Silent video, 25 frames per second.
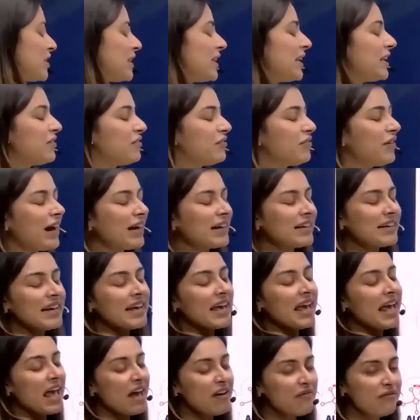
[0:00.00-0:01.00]
In fact,
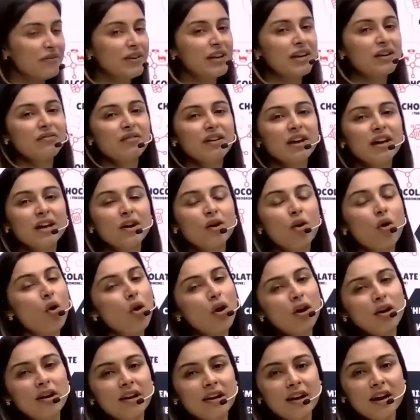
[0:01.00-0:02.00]
everywhere
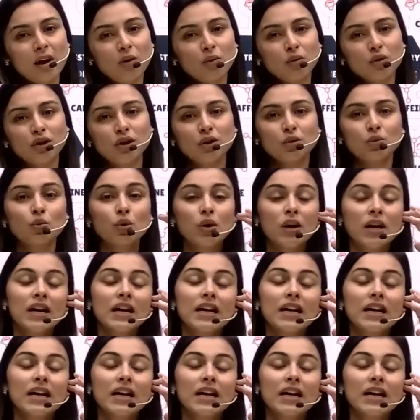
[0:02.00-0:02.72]
all around you,